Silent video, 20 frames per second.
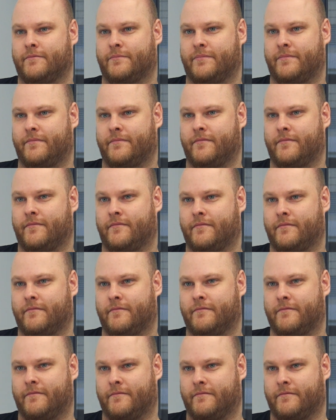Perfect
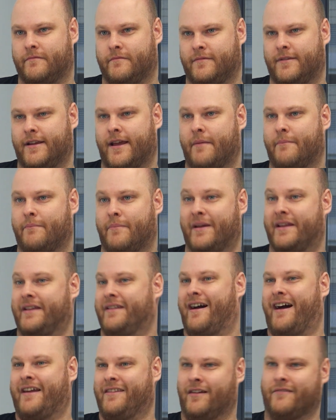perfect. Uh, yeah, but
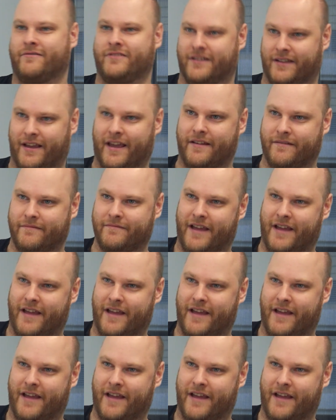uh, I'd love to get.